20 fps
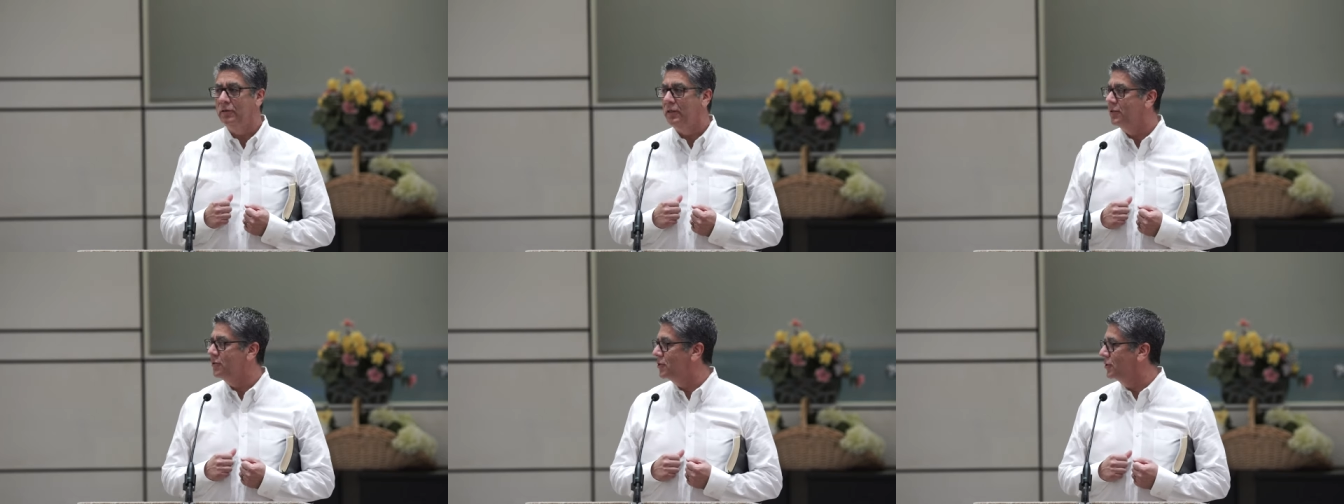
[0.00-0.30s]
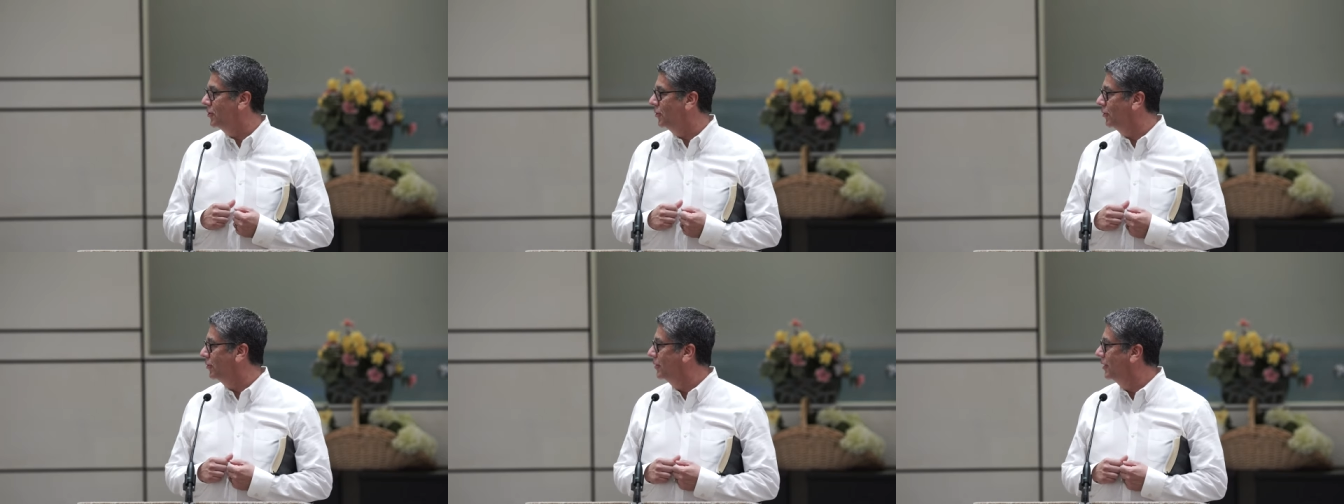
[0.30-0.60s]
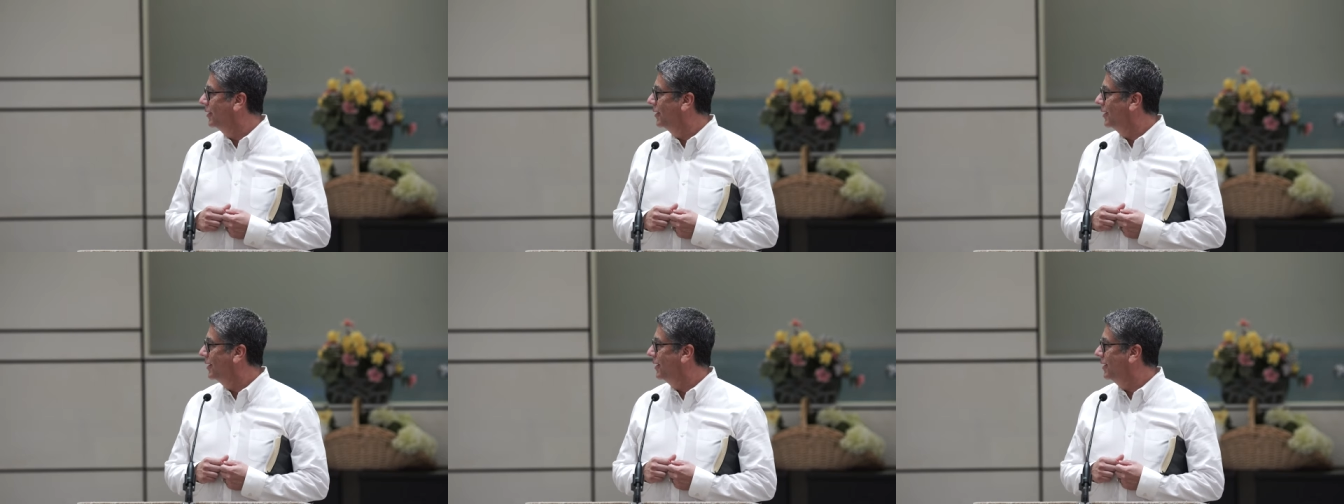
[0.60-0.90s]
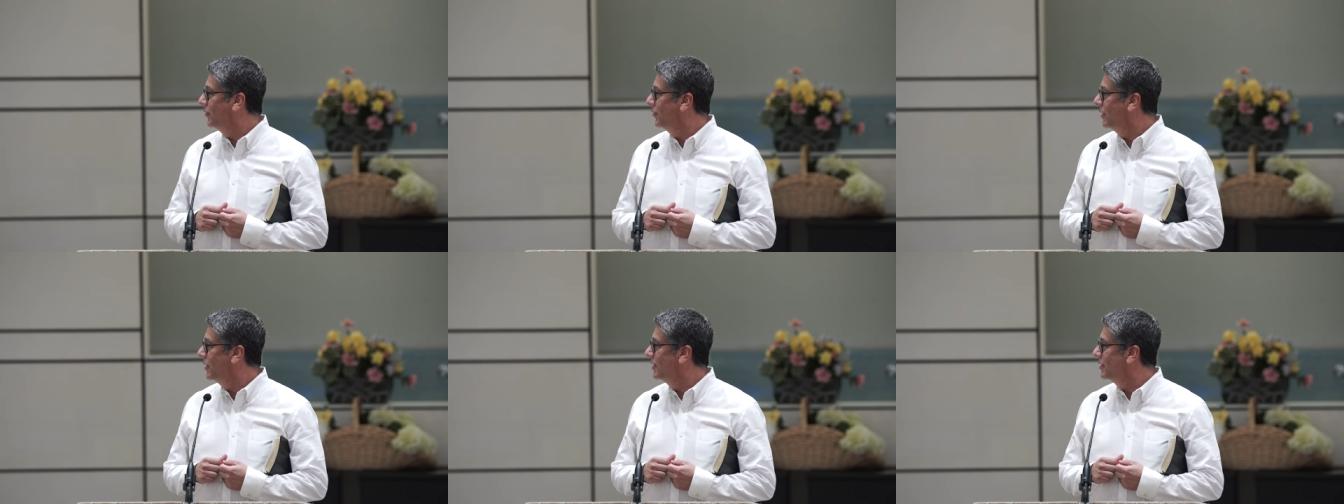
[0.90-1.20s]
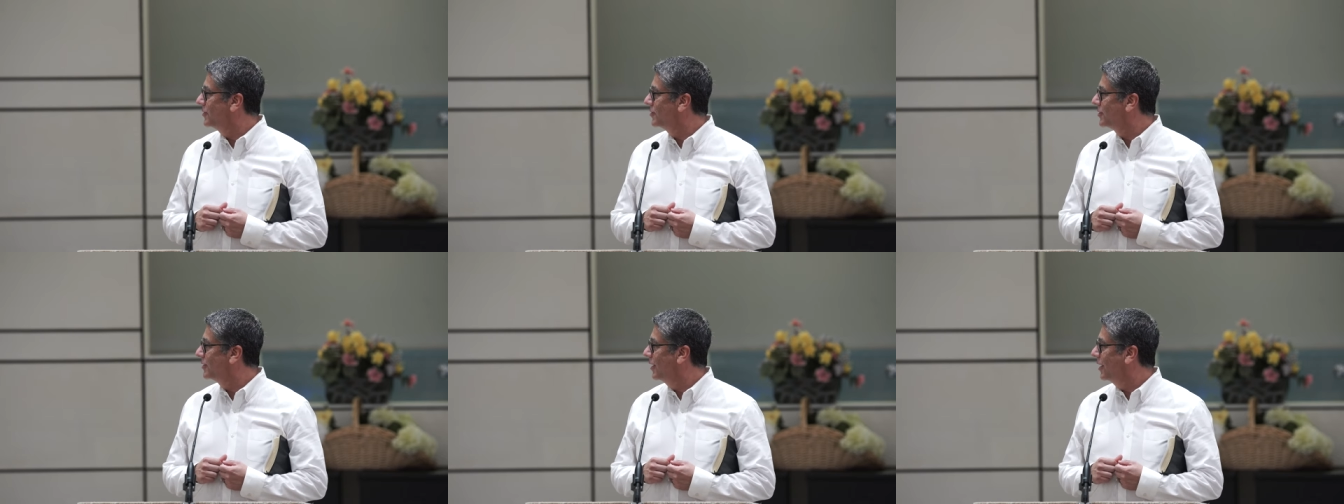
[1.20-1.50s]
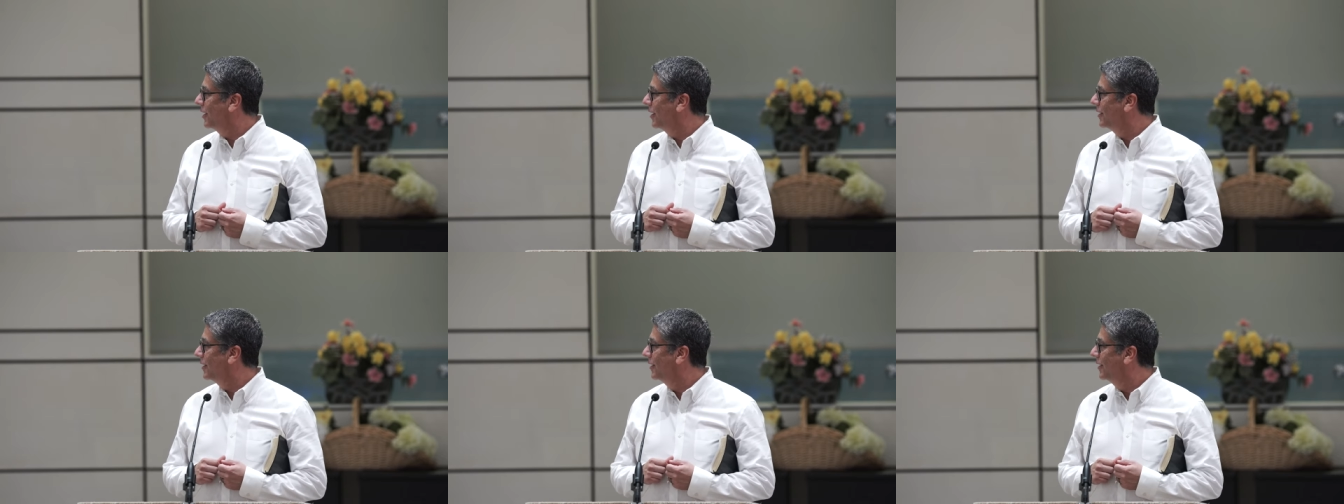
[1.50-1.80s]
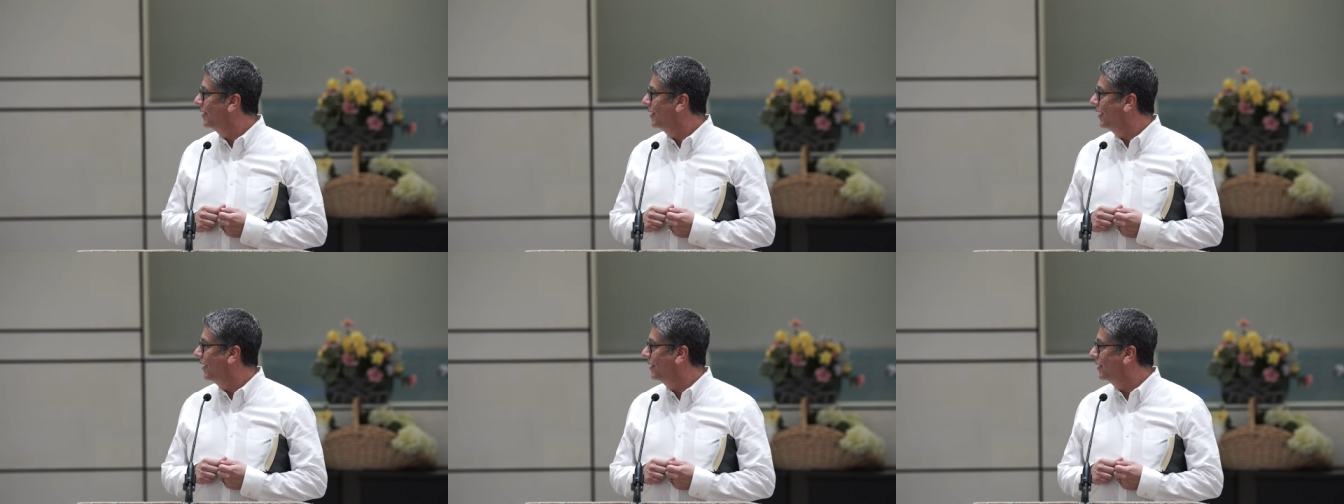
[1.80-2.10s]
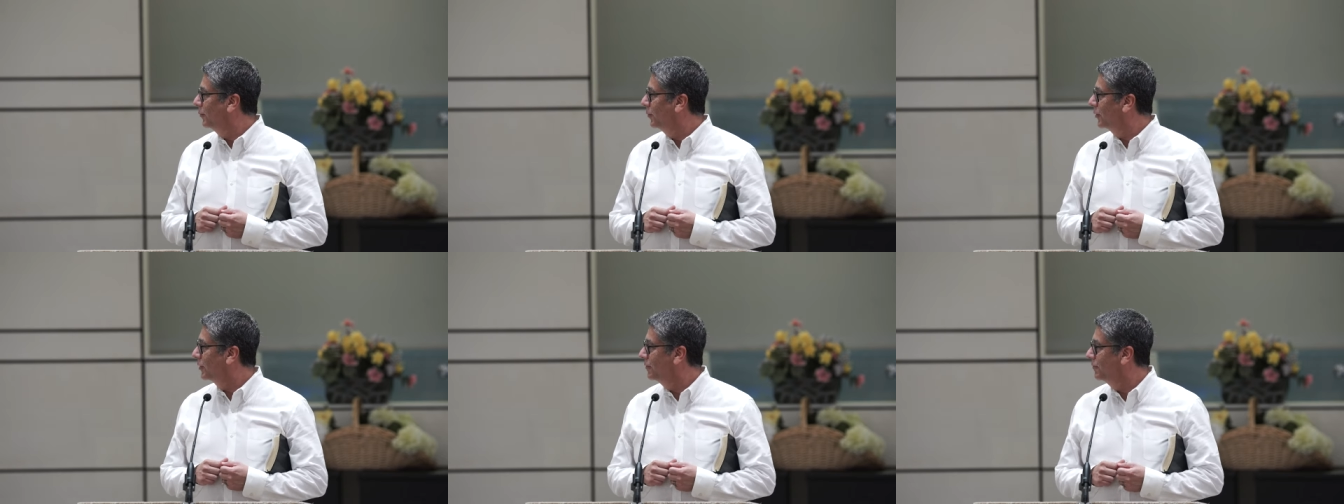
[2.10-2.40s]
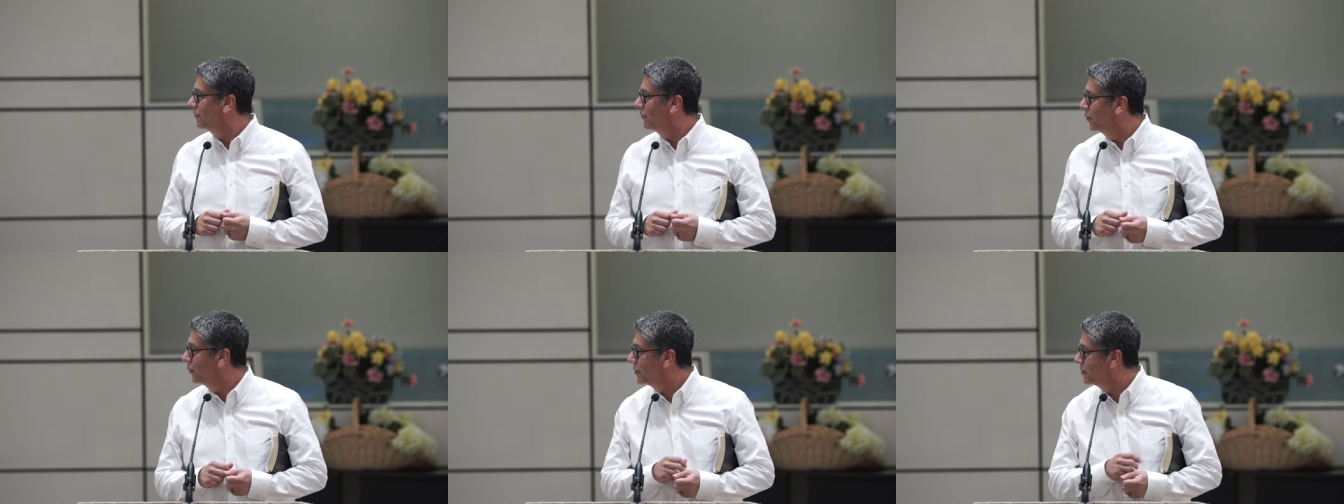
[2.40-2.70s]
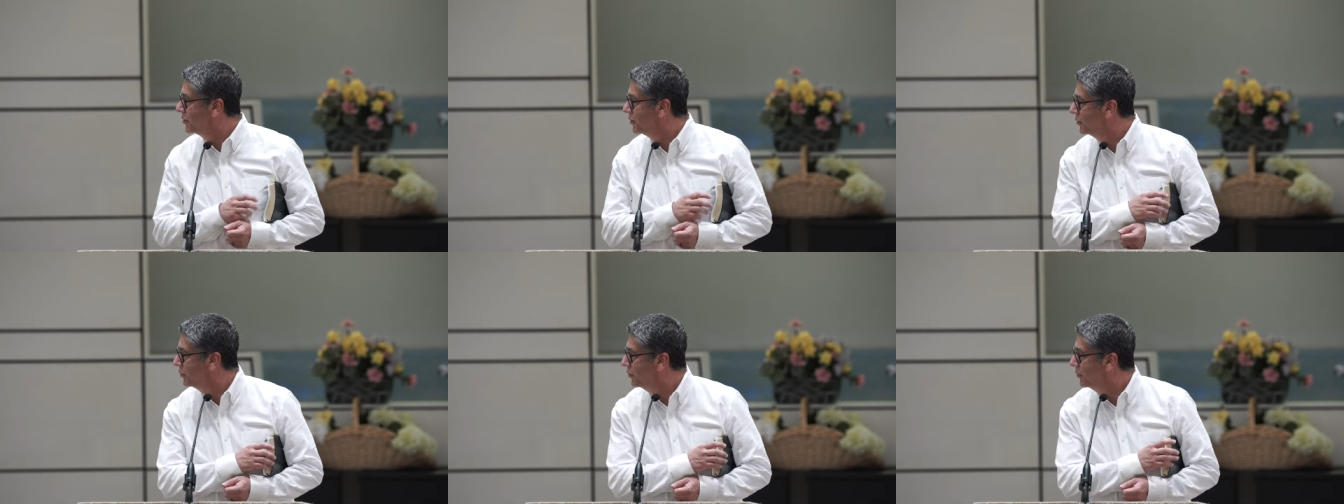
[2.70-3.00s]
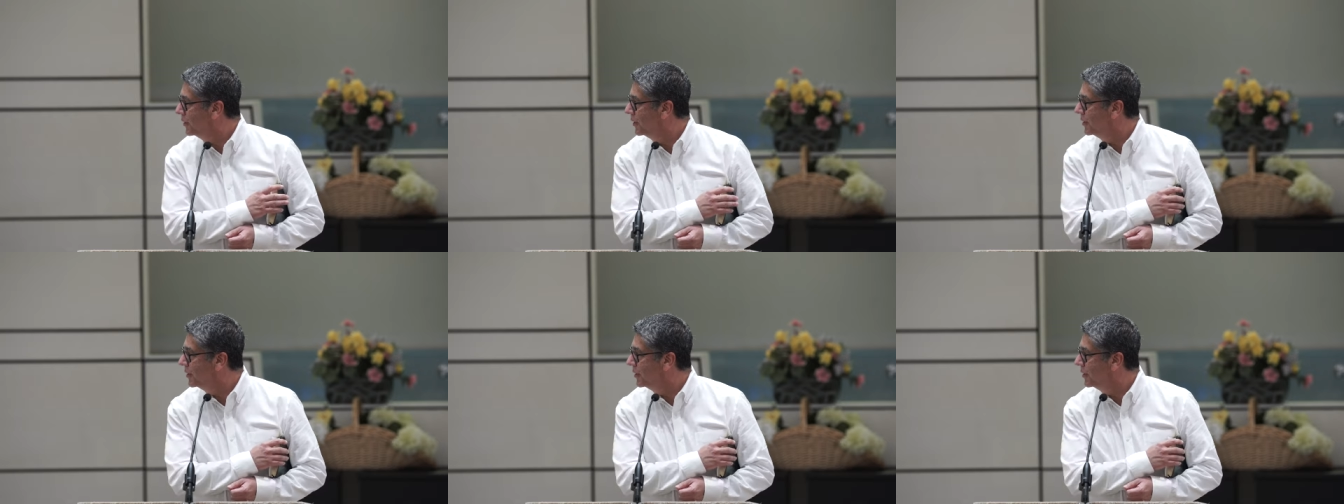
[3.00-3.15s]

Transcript: And so here he is, and I'm looking forward to